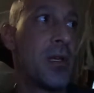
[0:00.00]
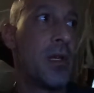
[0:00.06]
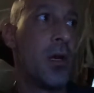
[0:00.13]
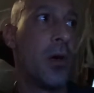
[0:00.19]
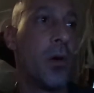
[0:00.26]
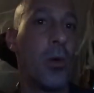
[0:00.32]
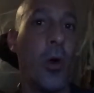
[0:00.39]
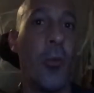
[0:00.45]
you
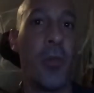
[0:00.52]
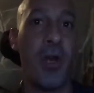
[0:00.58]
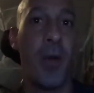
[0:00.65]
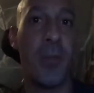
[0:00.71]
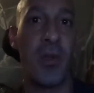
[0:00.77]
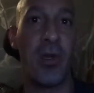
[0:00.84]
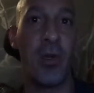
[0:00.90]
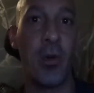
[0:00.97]
know, open
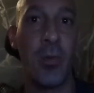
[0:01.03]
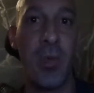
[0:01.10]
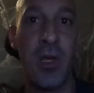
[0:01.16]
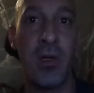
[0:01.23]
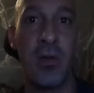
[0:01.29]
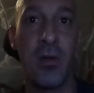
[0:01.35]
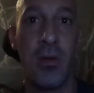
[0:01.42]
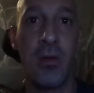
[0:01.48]
up a little
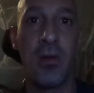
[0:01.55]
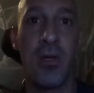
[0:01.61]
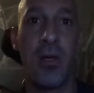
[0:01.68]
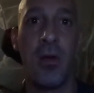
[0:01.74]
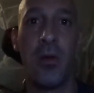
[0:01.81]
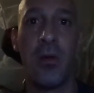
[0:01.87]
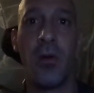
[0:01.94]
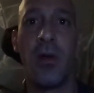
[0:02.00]
bit. And, you
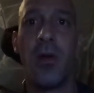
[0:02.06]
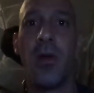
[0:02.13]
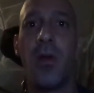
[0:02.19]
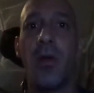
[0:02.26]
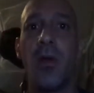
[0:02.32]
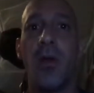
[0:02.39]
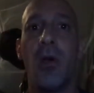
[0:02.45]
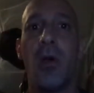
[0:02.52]
know,
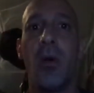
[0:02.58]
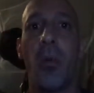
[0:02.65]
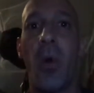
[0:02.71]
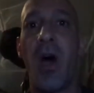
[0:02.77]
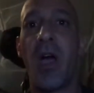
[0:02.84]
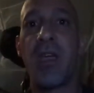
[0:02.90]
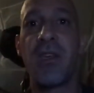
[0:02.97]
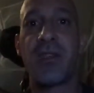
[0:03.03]

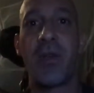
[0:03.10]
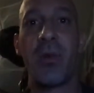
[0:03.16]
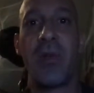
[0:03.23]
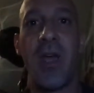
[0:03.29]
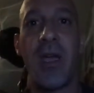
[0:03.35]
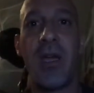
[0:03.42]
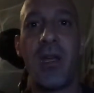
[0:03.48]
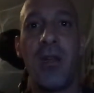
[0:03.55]
why are you so
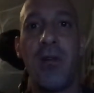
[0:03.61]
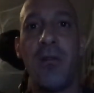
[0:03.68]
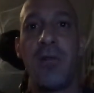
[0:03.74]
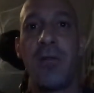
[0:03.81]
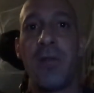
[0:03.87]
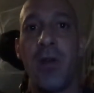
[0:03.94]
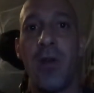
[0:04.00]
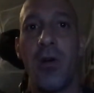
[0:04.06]

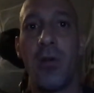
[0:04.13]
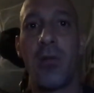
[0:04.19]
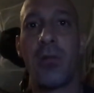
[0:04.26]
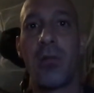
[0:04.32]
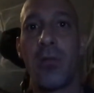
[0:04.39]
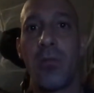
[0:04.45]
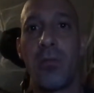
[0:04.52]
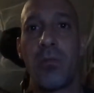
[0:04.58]
negative, you know?
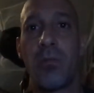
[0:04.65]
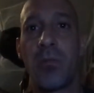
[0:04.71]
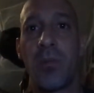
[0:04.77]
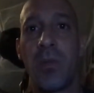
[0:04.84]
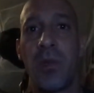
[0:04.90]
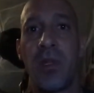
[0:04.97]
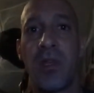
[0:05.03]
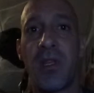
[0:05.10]

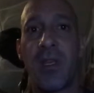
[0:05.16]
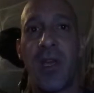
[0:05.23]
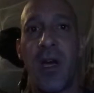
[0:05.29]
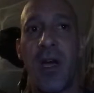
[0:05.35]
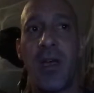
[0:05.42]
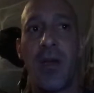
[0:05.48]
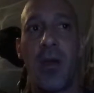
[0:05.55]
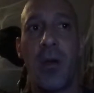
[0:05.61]
I mean, the
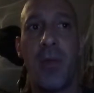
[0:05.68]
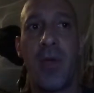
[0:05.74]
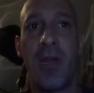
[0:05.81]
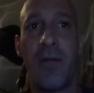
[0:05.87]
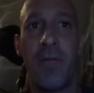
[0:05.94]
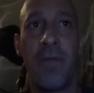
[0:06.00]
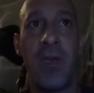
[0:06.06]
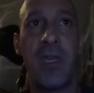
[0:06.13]
guy made
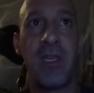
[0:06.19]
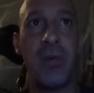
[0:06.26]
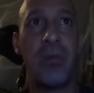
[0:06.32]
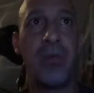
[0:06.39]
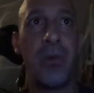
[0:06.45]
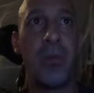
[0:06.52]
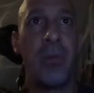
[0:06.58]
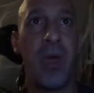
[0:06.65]
a fake
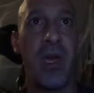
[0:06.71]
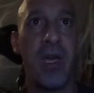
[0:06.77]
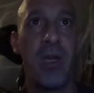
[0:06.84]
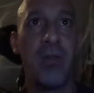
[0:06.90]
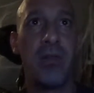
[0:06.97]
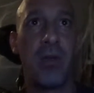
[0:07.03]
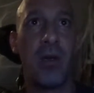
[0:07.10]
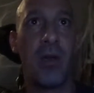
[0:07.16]
YouTube
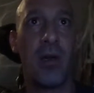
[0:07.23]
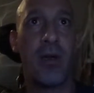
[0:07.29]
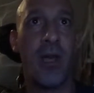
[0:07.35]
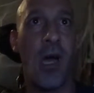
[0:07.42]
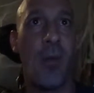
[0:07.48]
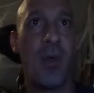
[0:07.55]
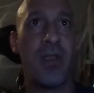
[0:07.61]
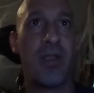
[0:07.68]
page
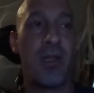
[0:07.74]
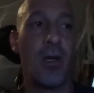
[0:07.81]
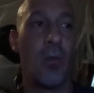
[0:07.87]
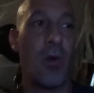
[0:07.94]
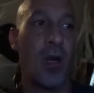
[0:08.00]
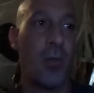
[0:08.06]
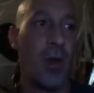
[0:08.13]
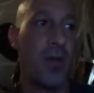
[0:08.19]
commenting on
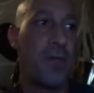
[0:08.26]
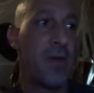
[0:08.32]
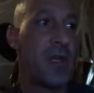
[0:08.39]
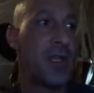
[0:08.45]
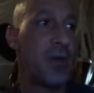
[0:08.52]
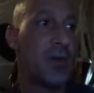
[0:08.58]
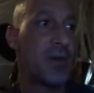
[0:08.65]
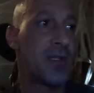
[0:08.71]
one of my
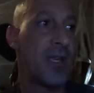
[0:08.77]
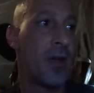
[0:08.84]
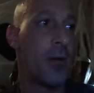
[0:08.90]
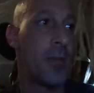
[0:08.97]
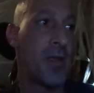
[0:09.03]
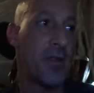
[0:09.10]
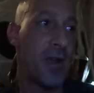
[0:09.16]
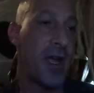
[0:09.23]
videos
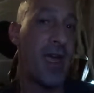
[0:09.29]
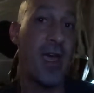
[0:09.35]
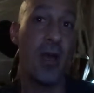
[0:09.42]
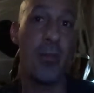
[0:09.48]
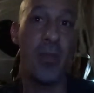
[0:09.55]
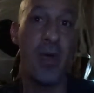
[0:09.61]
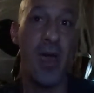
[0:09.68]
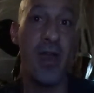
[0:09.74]
telling me that I had
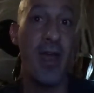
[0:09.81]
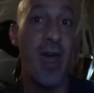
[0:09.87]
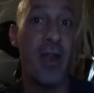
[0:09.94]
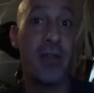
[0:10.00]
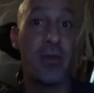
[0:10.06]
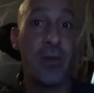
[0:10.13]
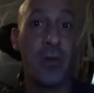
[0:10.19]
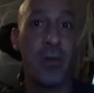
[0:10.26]
a bad
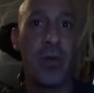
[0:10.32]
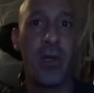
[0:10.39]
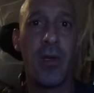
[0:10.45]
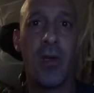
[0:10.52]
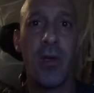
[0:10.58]
attitude,